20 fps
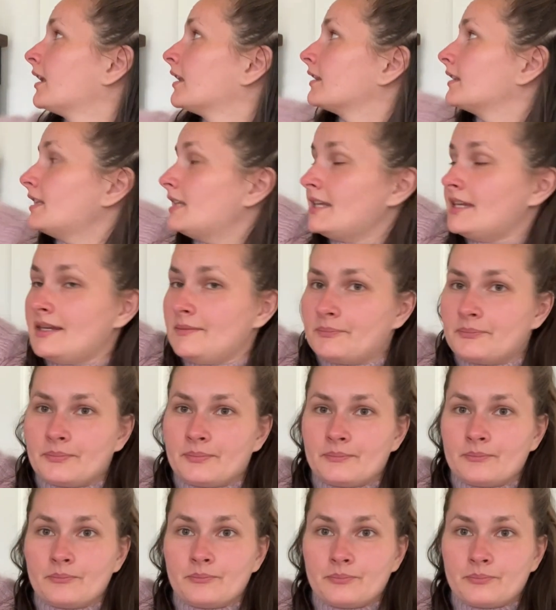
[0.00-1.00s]
The
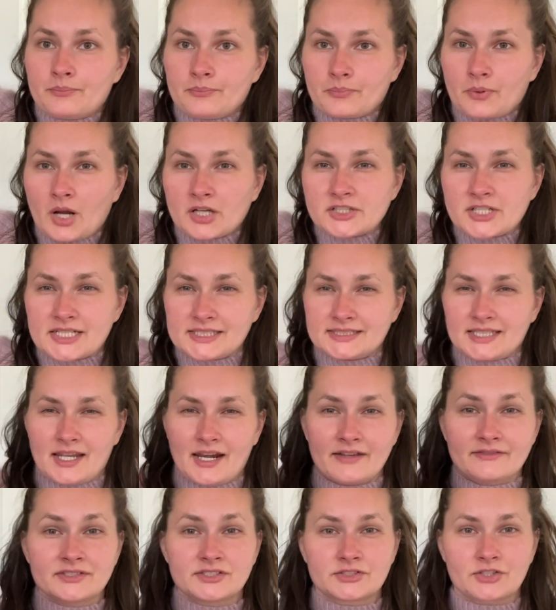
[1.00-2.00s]
projects that
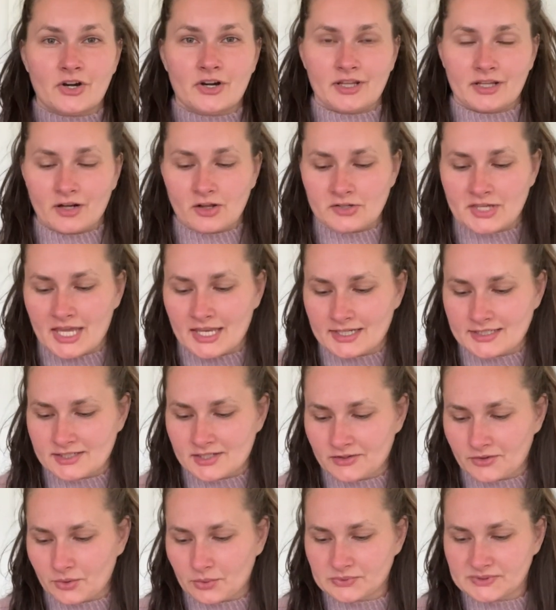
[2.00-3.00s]
I've started, I'll get into
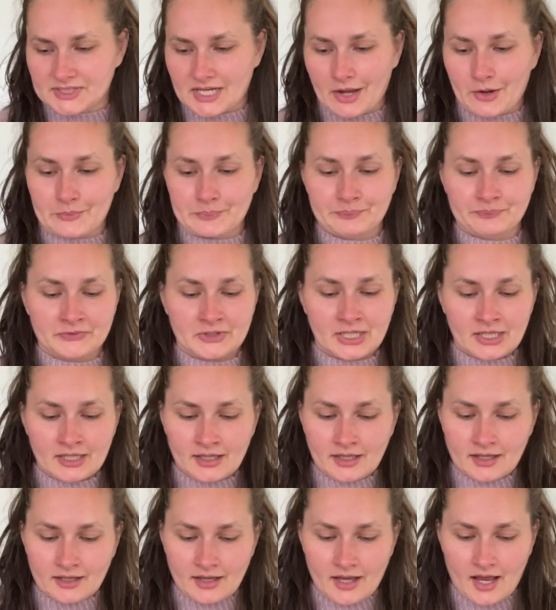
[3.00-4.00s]
those now.
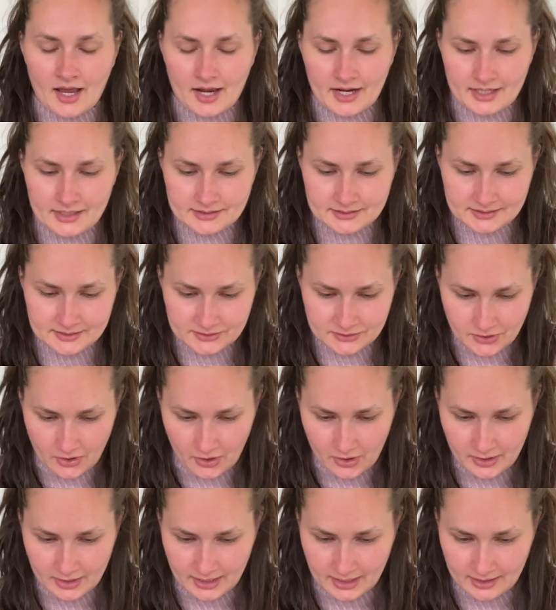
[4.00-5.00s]
I
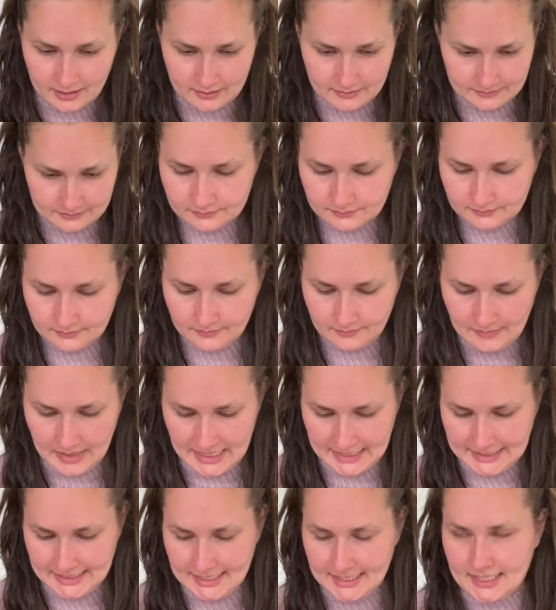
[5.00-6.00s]
started
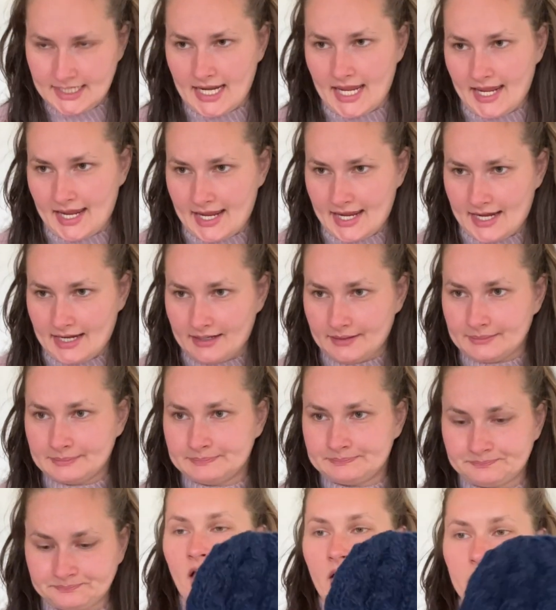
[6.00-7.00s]
making a
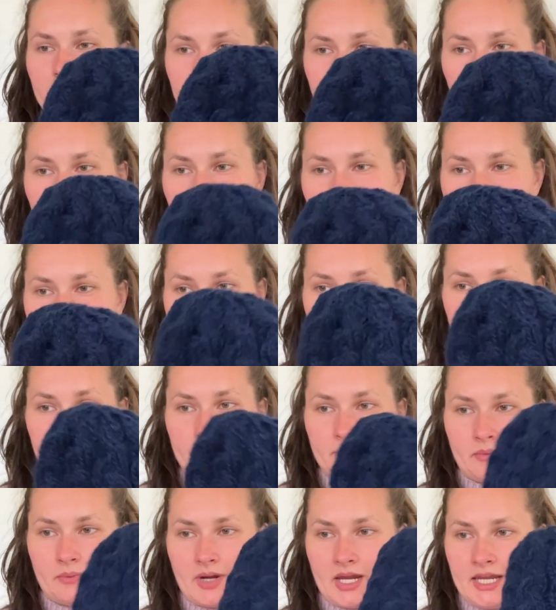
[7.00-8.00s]
Lopi
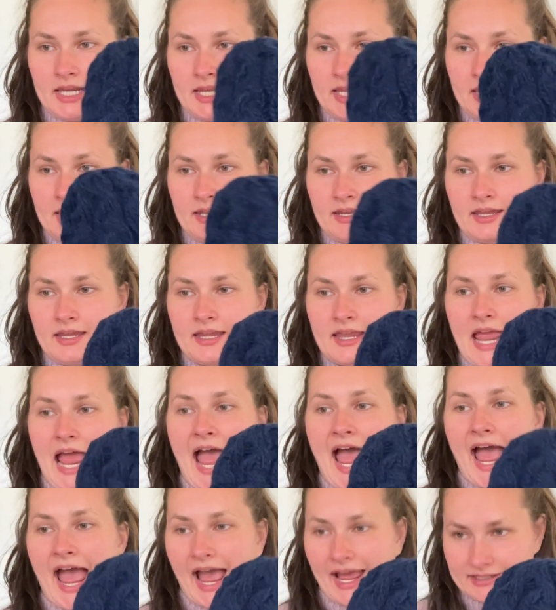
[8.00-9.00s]
braided
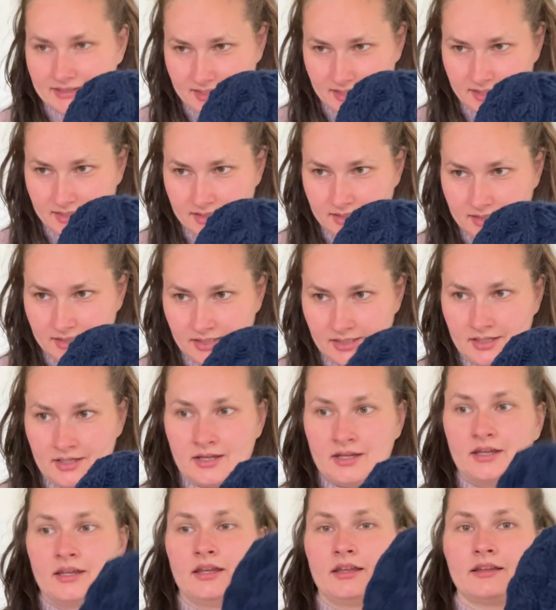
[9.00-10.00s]
hat.
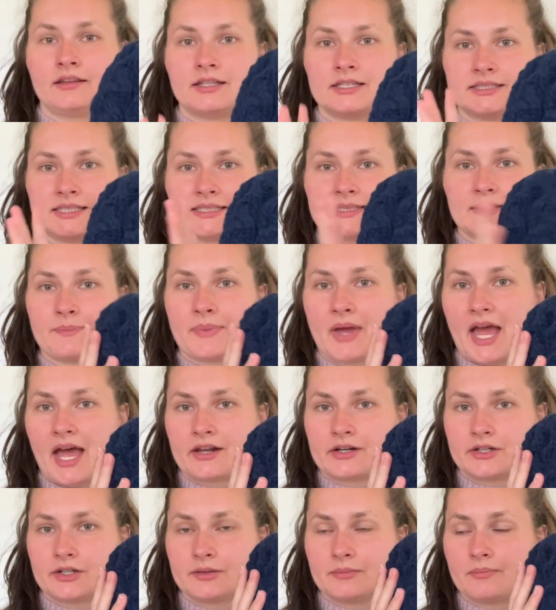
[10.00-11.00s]
This is a
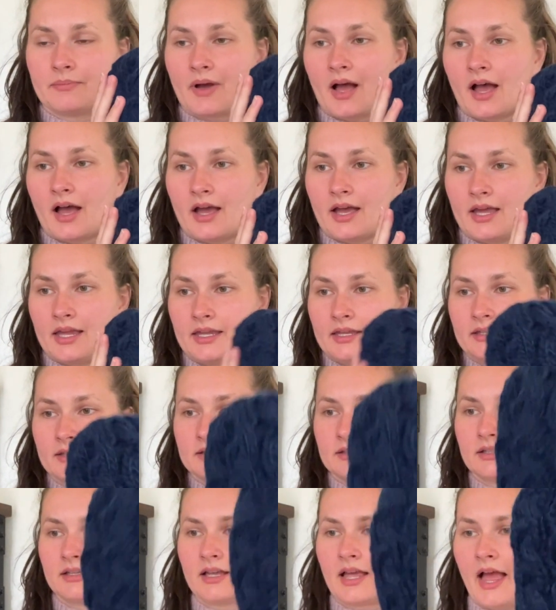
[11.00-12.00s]
pattern by
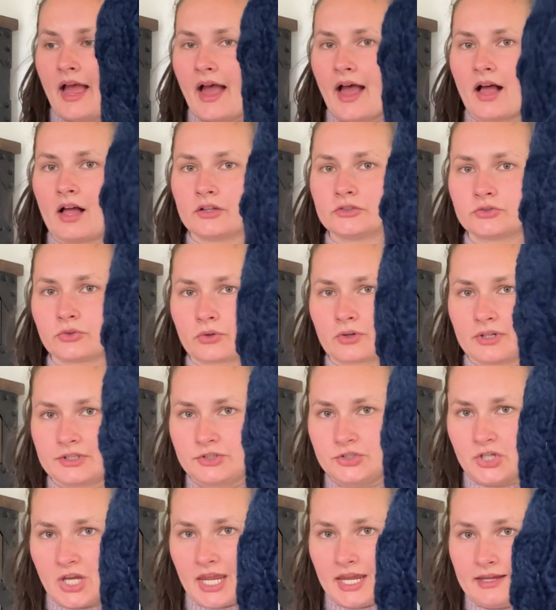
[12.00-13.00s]
Haldora
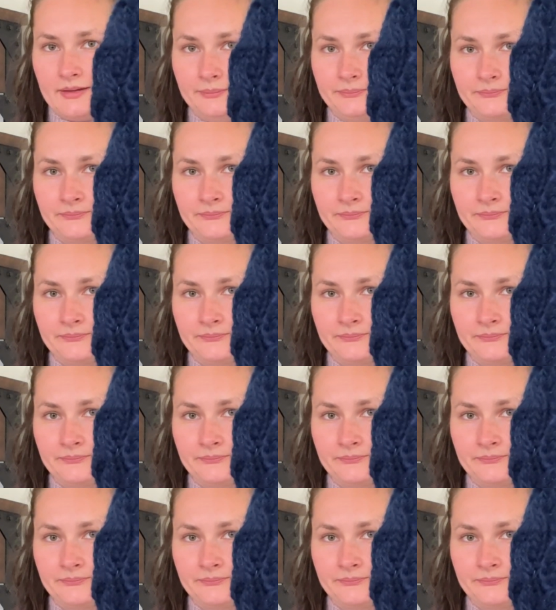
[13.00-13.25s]
J.